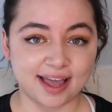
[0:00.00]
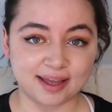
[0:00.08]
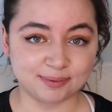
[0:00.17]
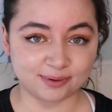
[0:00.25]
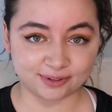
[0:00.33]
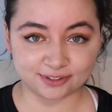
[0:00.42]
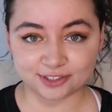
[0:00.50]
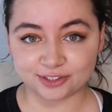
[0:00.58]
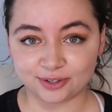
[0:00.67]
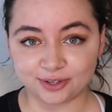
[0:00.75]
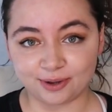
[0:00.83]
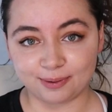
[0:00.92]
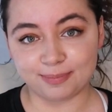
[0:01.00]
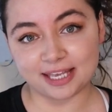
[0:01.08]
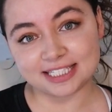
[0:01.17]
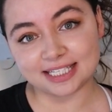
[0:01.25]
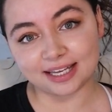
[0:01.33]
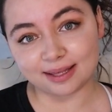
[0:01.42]
I am going to show you a
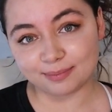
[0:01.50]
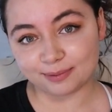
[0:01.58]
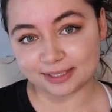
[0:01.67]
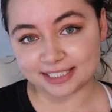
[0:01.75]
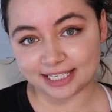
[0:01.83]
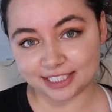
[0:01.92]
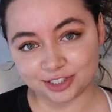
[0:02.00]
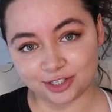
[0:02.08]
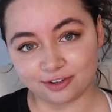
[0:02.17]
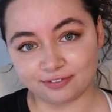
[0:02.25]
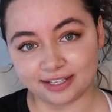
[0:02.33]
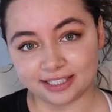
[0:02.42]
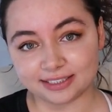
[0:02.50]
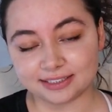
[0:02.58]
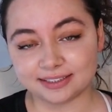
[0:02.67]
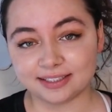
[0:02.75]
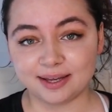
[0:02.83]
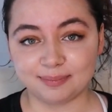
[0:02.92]
basic implementation of
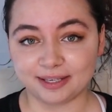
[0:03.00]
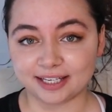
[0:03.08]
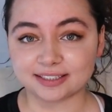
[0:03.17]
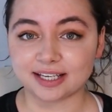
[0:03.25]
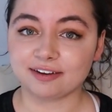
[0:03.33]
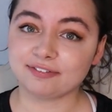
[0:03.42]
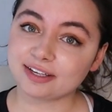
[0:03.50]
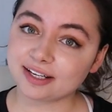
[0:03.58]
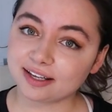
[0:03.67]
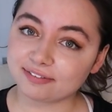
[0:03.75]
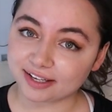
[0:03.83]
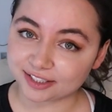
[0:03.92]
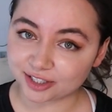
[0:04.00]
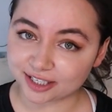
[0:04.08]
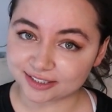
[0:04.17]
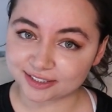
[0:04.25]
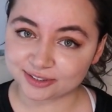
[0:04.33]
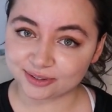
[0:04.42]
this because I feel if I
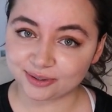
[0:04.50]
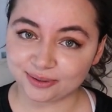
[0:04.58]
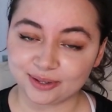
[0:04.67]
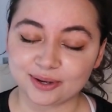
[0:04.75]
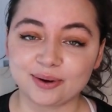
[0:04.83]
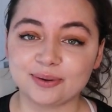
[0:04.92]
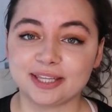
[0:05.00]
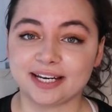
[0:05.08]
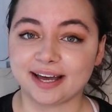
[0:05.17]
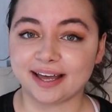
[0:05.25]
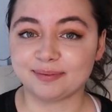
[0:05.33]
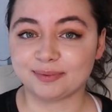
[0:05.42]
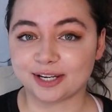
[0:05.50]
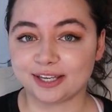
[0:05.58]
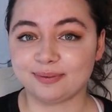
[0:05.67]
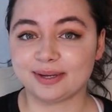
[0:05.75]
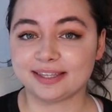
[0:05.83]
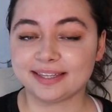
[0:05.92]
try to show you the code that I am
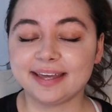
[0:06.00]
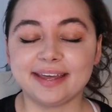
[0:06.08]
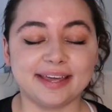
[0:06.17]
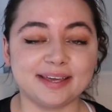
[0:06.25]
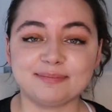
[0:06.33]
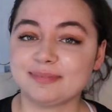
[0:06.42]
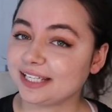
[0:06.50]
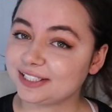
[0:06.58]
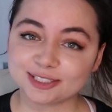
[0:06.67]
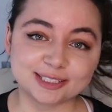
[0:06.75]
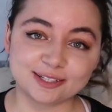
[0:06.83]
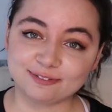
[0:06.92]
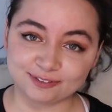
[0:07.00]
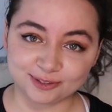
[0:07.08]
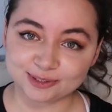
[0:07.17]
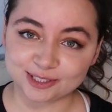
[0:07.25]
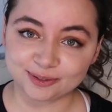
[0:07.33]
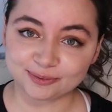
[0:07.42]
working with, it may just
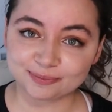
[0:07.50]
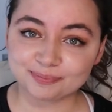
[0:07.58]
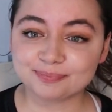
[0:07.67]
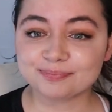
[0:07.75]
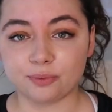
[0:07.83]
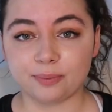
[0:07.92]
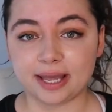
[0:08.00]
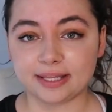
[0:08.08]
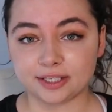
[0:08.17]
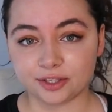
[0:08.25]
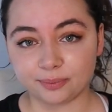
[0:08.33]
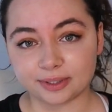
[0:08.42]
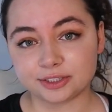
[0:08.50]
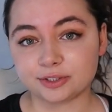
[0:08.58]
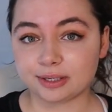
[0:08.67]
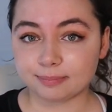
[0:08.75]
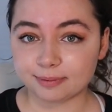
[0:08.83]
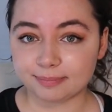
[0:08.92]
confuse you. The way that you want
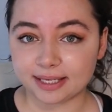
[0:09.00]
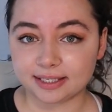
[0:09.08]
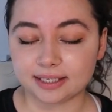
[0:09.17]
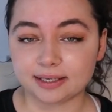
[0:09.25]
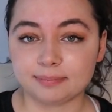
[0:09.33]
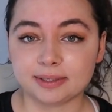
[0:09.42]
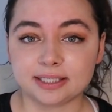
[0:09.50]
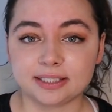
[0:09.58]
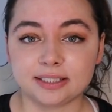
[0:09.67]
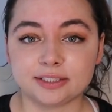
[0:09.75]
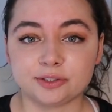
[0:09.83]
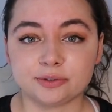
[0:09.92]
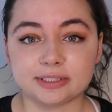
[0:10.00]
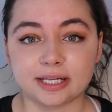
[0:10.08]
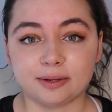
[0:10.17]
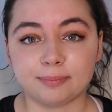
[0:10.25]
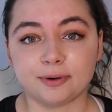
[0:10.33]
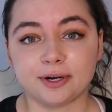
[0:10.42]
to implement the ability to
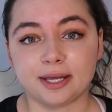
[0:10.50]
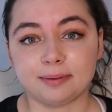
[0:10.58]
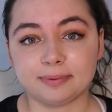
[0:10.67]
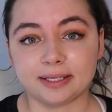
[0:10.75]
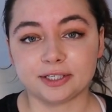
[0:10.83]
teleport a